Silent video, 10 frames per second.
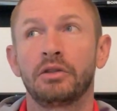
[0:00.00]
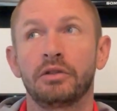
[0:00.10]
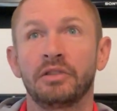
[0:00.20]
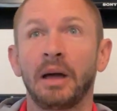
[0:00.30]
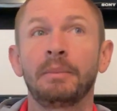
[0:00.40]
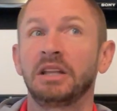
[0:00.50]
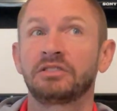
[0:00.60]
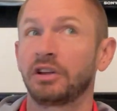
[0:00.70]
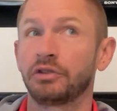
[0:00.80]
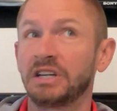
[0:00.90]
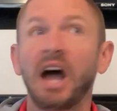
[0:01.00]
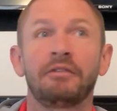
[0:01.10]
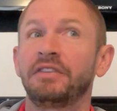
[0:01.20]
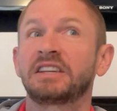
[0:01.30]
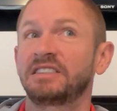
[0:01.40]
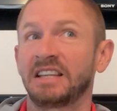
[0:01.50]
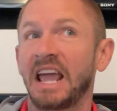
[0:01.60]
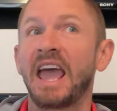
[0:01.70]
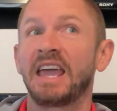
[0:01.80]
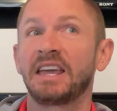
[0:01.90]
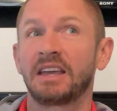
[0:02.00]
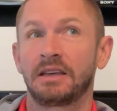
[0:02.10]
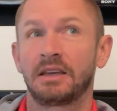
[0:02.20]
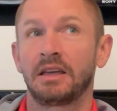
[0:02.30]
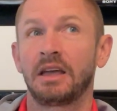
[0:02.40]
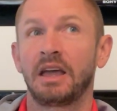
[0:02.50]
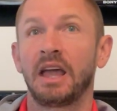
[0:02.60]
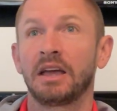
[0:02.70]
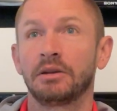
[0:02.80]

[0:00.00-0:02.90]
That means they're not fixing A and